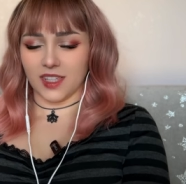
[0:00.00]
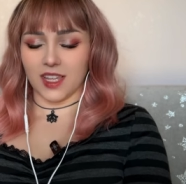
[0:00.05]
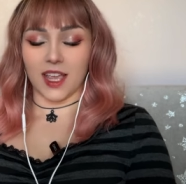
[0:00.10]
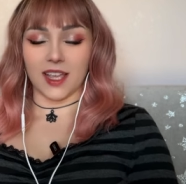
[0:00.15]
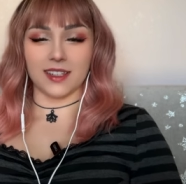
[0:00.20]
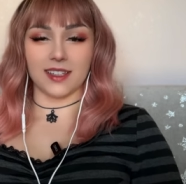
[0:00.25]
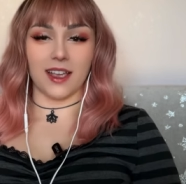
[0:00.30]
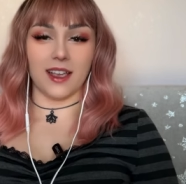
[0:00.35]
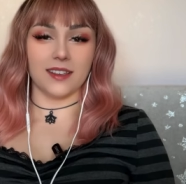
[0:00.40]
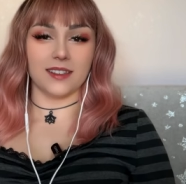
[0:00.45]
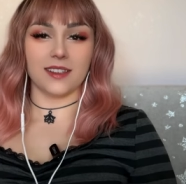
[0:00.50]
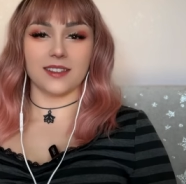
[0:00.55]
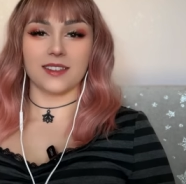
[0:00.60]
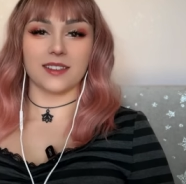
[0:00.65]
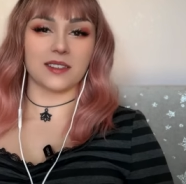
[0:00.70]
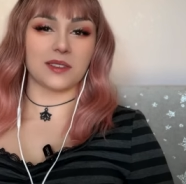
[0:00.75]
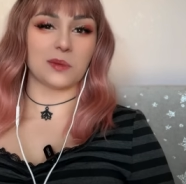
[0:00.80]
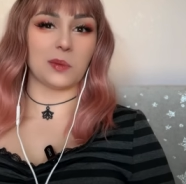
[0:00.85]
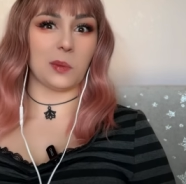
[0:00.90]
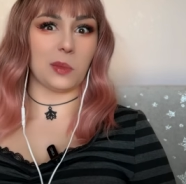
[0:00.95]
An
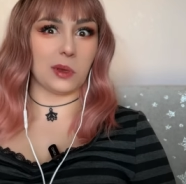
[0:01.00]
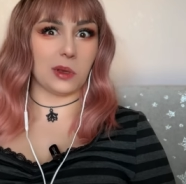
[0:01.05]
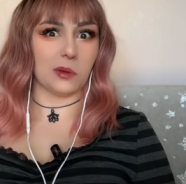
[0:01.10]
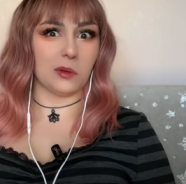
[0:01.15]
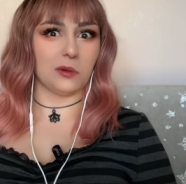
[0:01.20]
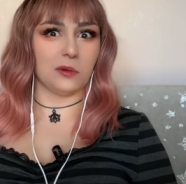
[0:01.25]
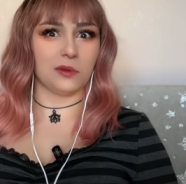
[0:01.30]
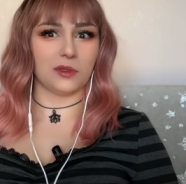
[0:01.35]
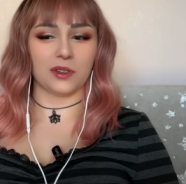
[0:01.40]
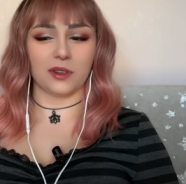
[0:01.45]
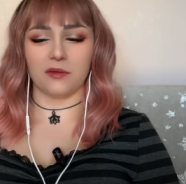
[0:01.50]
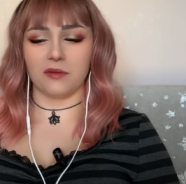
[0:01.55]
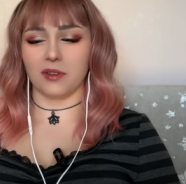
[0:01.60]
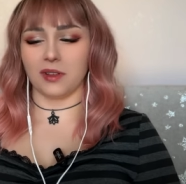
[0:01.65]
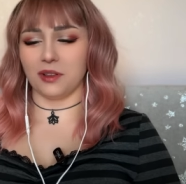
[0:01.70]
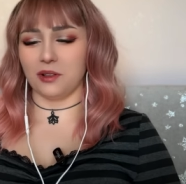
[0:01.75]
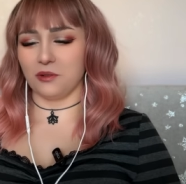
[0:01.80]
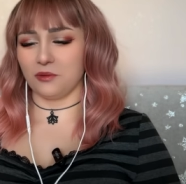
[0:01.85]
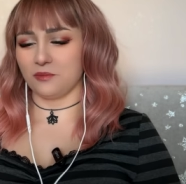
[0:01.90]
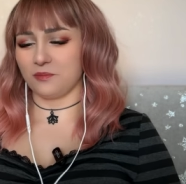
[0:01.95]
assassin build.
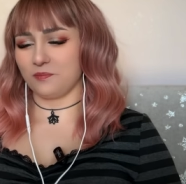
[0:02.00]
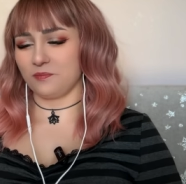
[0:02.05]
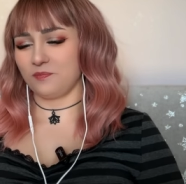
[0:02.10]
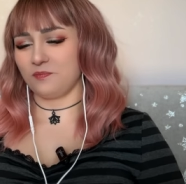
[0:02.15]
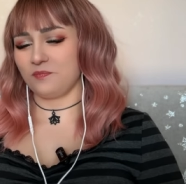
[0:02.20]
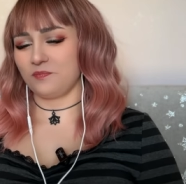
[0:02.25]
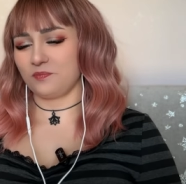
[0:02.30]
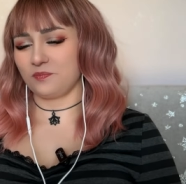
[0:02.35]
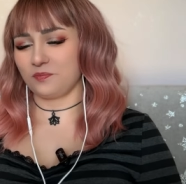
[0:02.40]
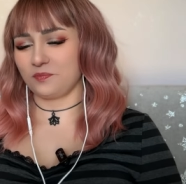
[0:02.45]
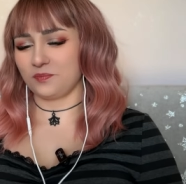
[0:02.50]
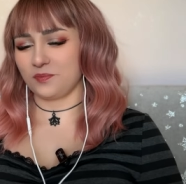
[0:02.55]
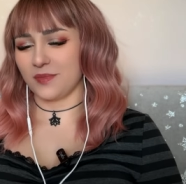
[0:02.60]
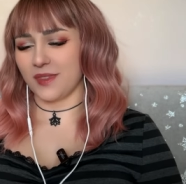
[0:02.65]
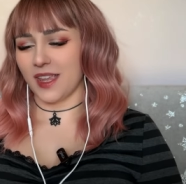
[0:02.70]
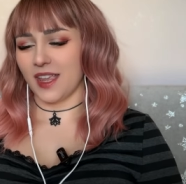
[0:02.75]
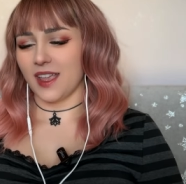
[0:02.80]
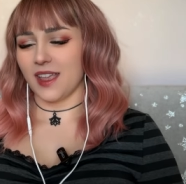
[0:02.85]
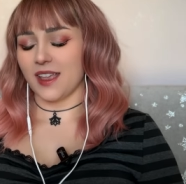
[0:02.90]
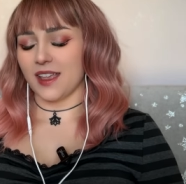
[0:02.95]
Wow.
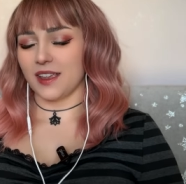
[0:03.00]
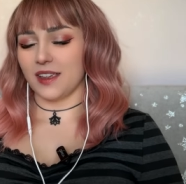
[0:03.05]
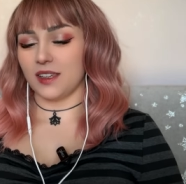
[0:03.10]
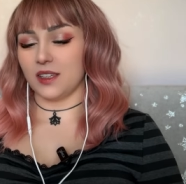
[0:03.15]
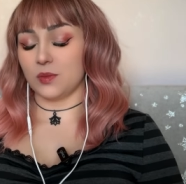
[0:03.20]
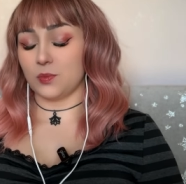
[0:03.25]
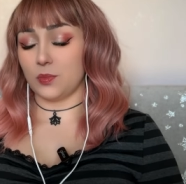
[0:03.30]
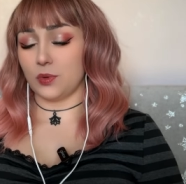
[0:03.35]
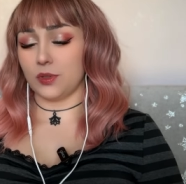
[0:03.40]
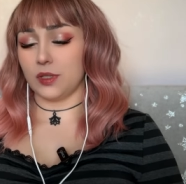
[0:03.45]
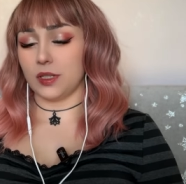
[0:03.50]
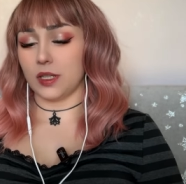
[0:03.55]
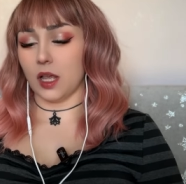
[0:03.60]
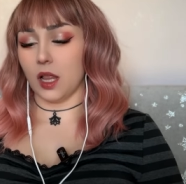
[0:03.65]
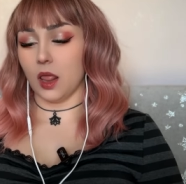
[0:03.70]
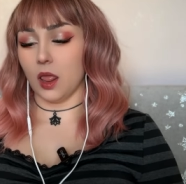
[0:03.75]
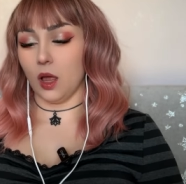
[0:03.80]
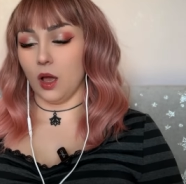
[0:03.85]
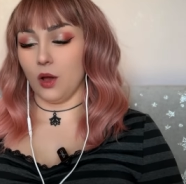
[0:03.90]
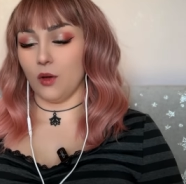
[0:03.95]
He's putting a
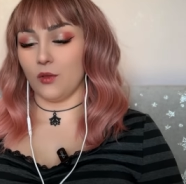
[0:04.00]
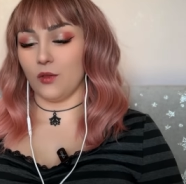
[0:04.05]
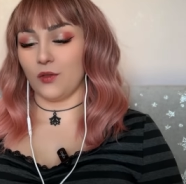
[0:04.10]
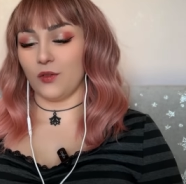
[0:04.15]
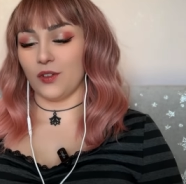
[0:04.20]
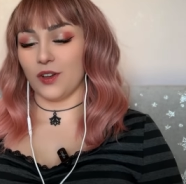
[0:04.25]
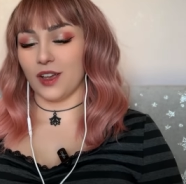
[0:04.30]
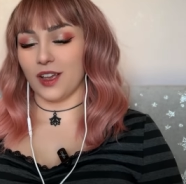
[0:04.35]
lot of